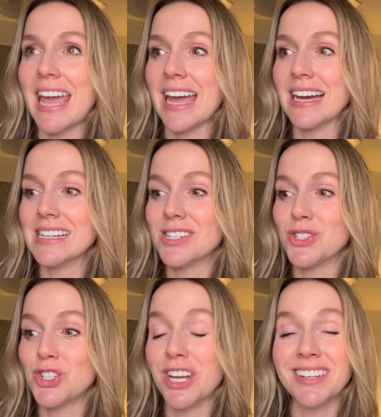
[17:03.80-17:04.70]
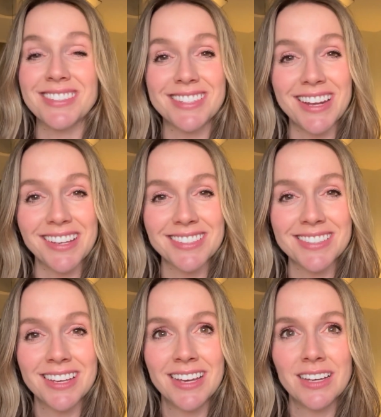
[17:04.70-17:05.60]
and chicken sticks.
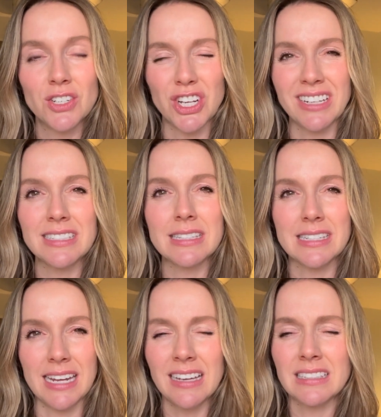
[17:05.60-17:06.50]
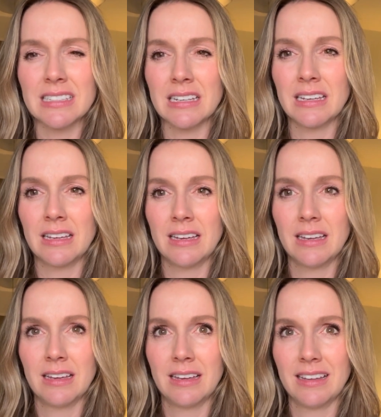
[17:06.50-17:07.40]
Chicken sticks?
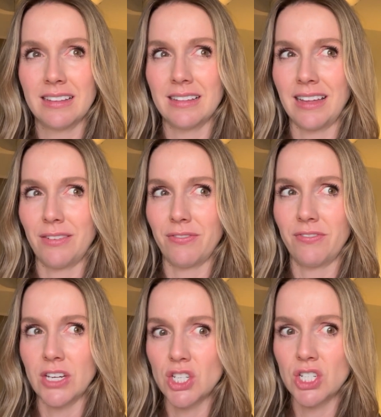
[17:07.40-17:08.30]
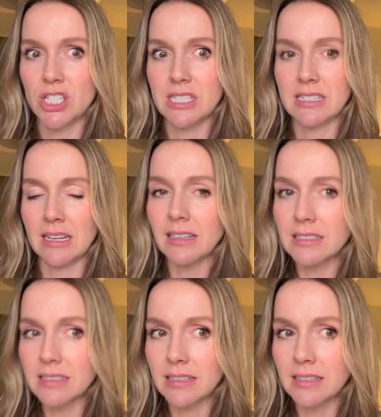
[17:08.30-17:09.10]
Like fish sticks?